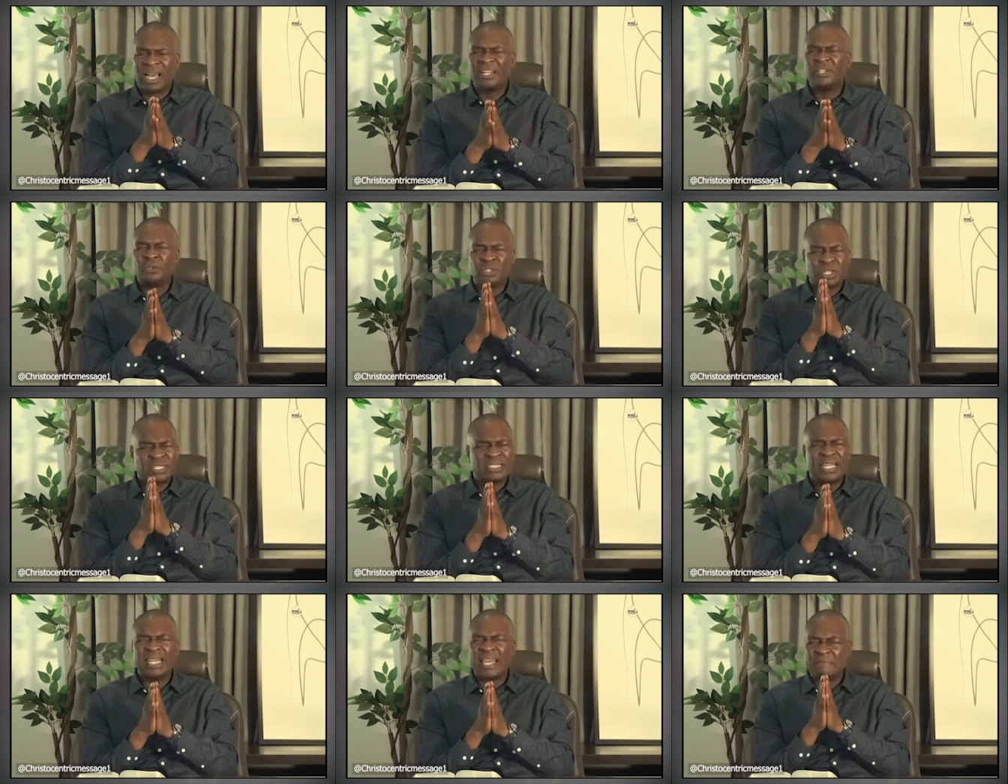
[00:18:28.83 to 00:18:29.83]
Can you
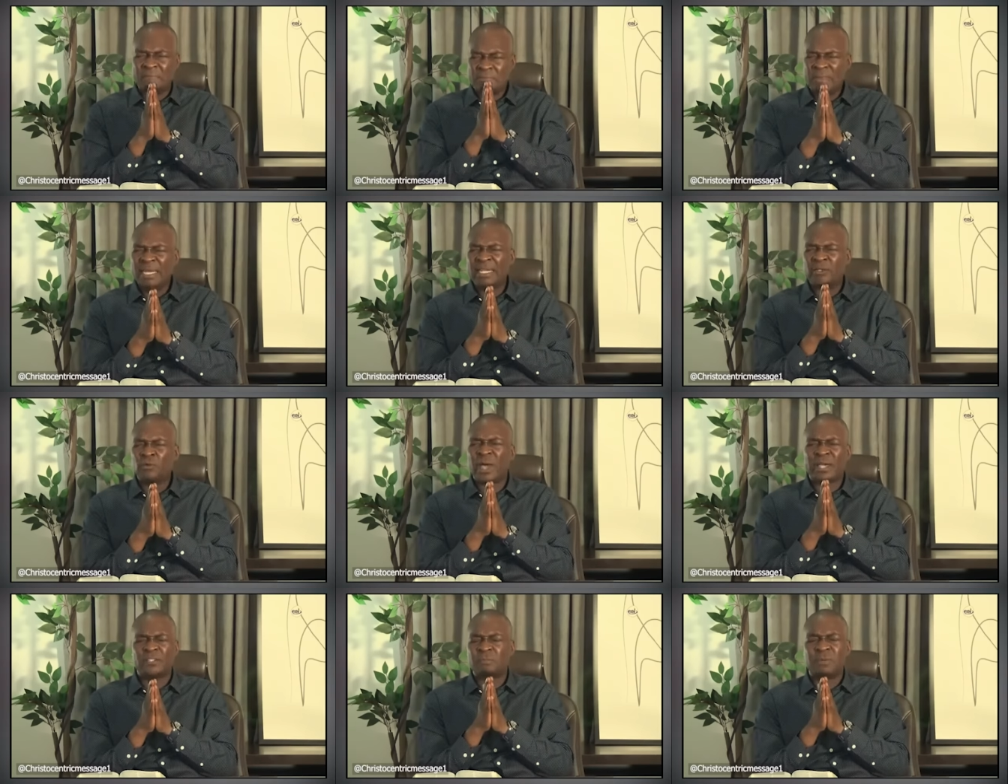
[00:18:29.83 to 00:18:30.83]
just take a minute
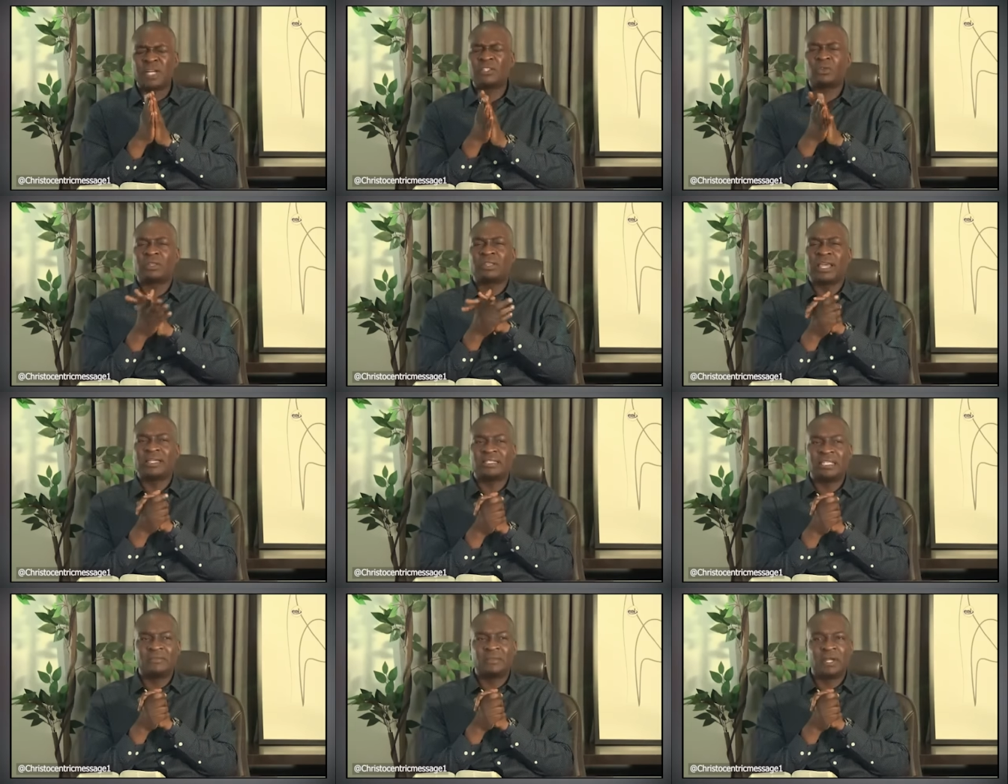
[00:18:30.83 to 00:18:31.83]
to express your
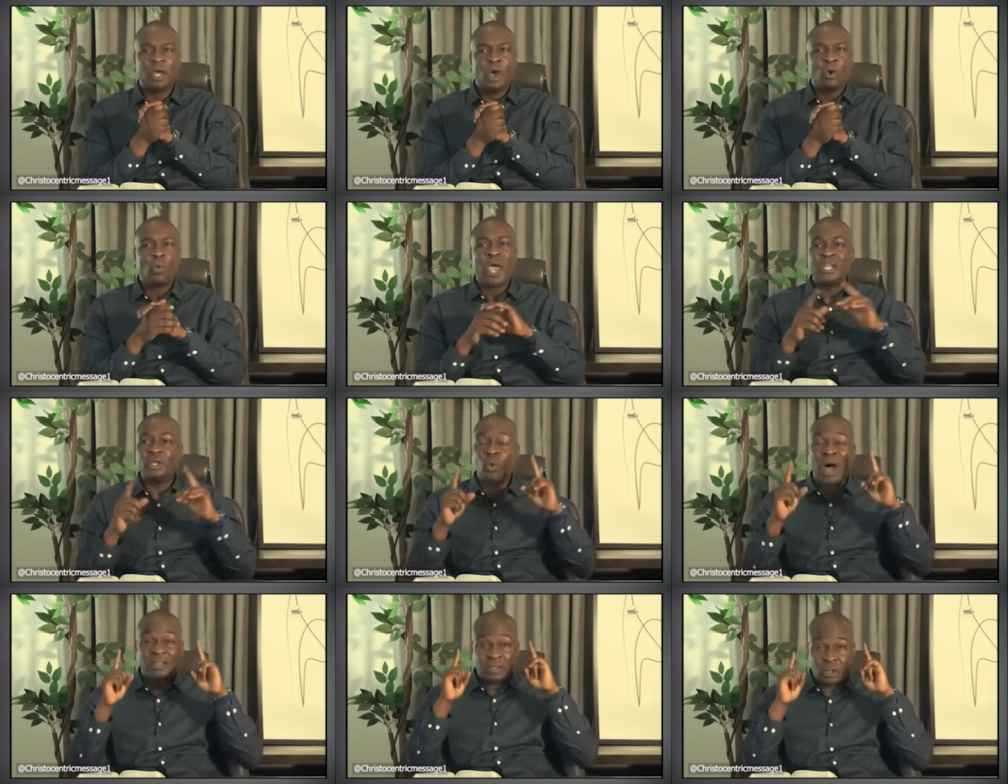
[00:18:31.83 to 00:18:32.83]
thanksgiving? When
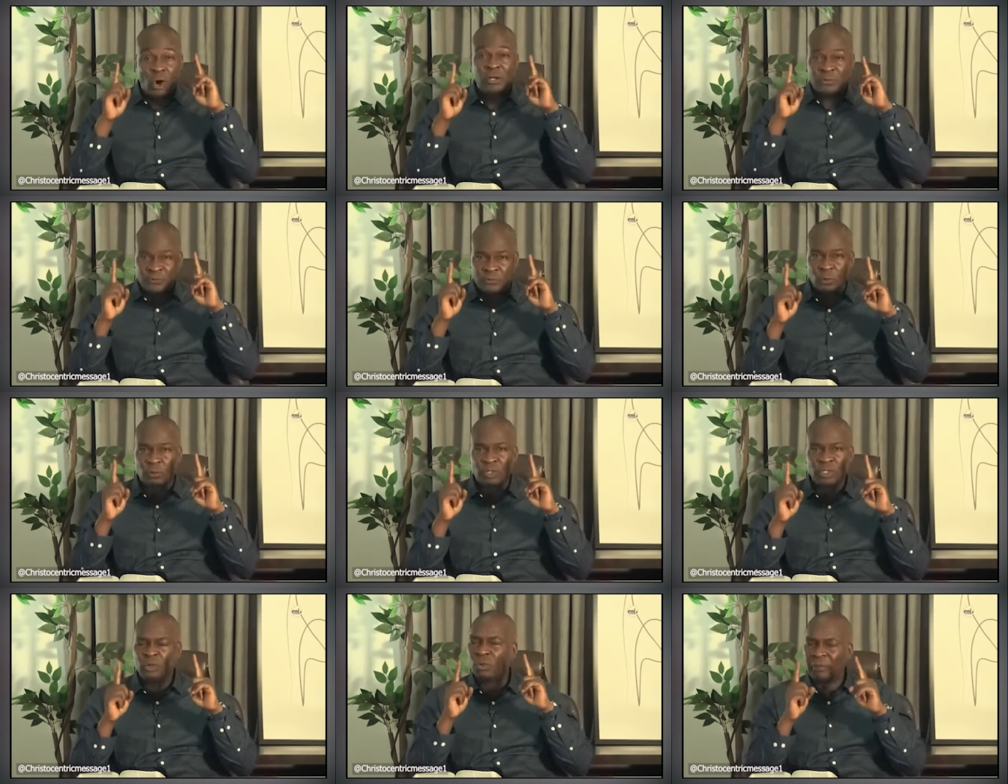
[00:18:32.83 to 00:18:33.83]
you are
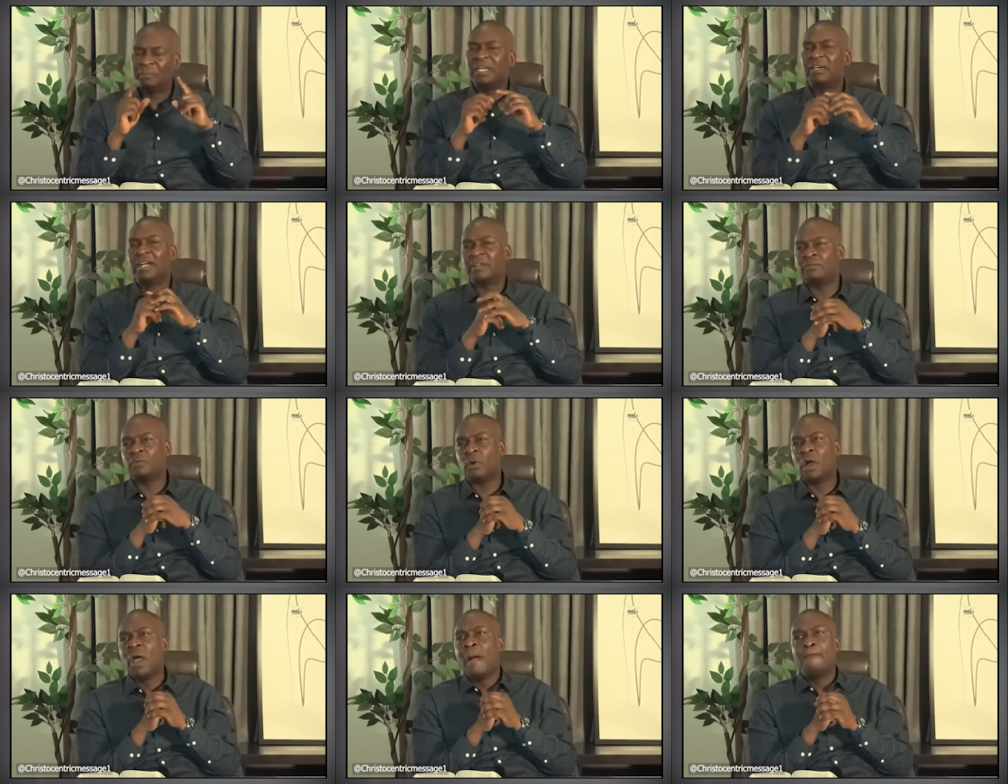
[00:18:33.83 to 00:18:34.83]
thoughtful, you will be
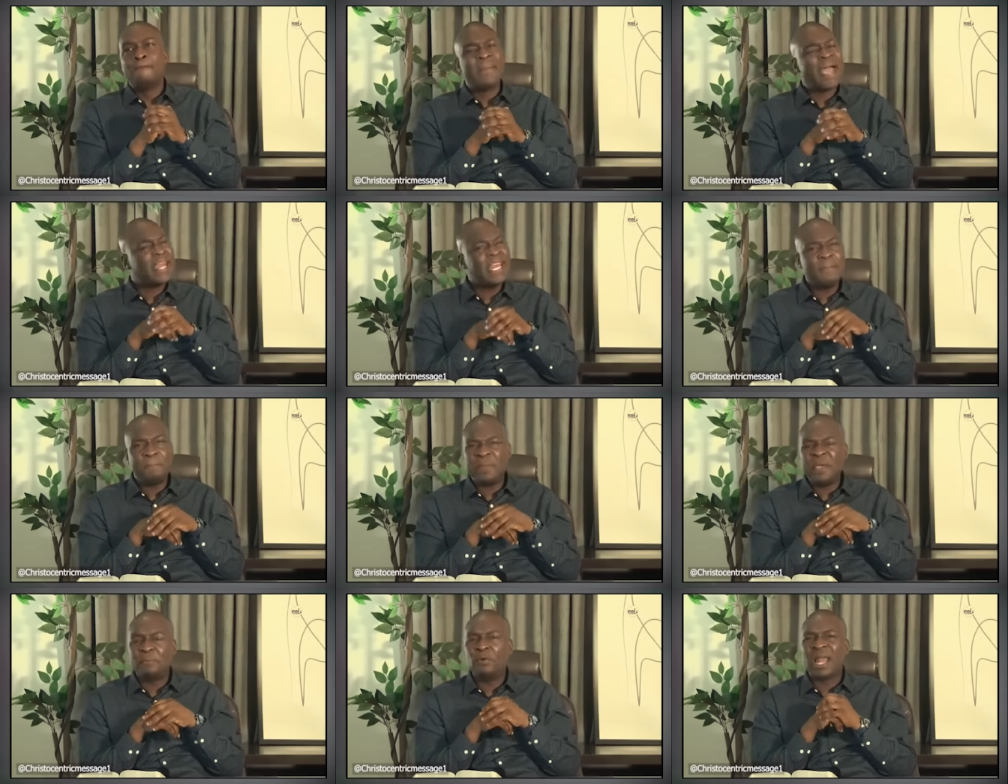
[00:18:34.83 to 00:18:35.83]
grateful. Many
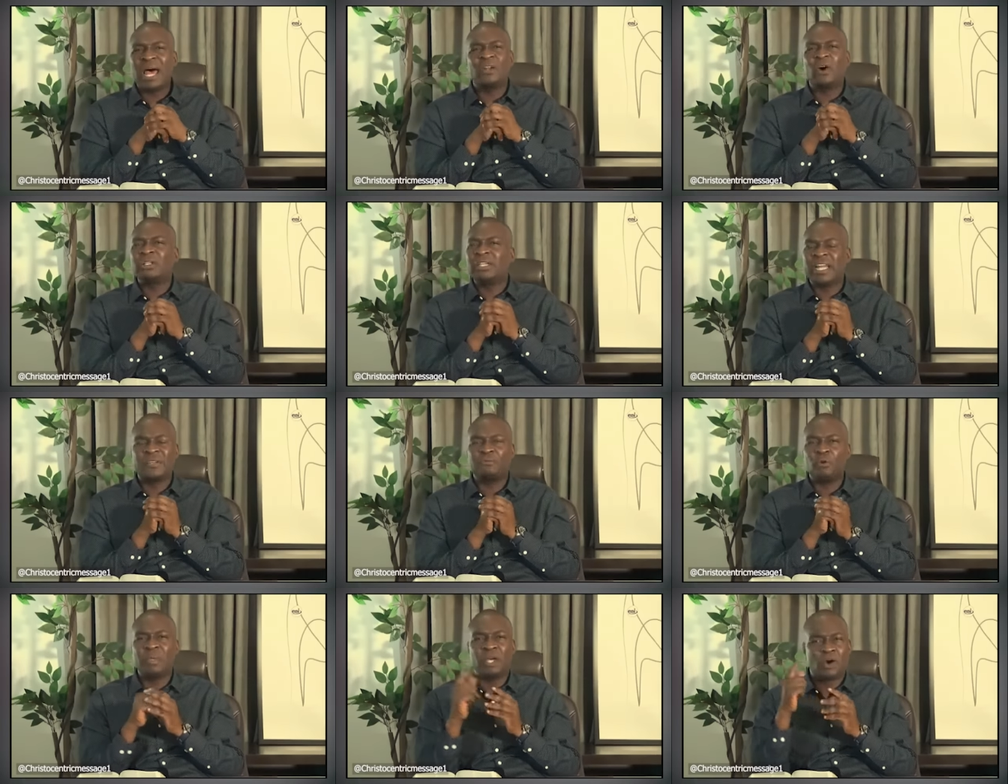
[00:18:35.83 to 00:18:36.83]
people are not
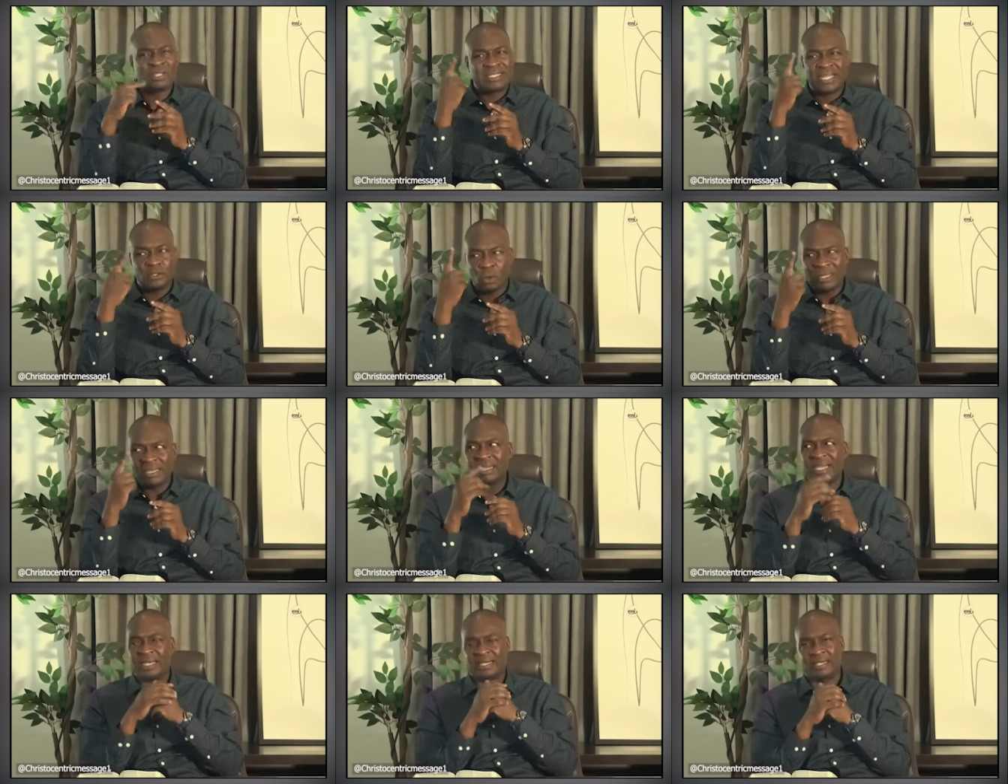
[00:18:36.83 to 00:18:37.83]
grateful because they don't
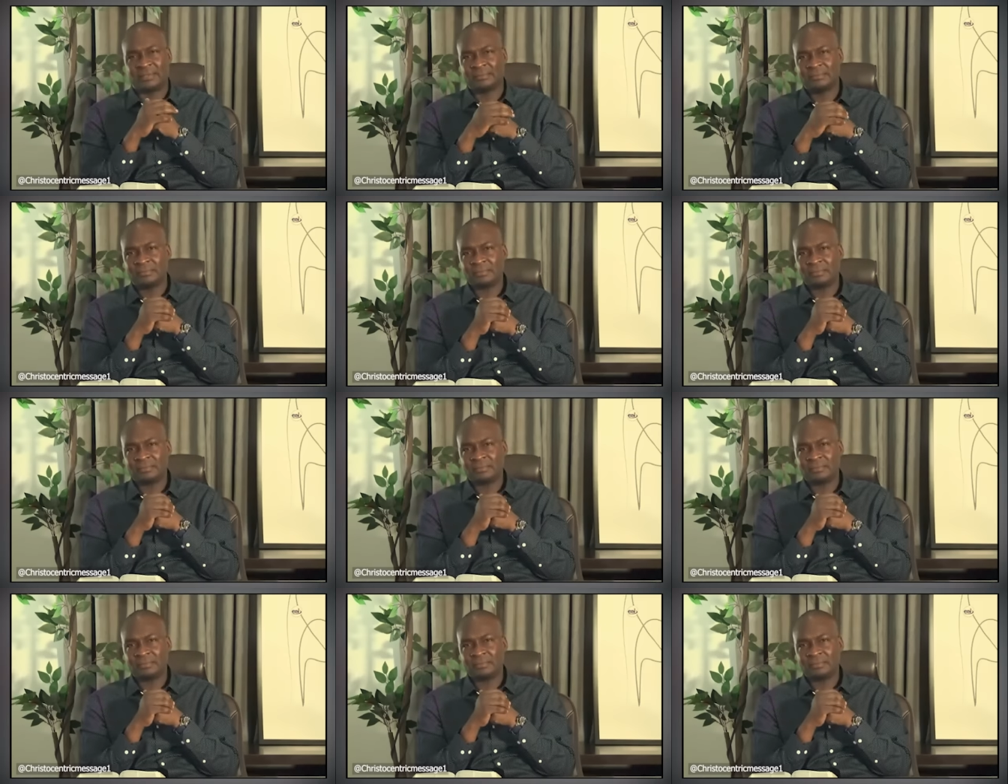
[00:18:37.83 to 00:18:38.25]
think.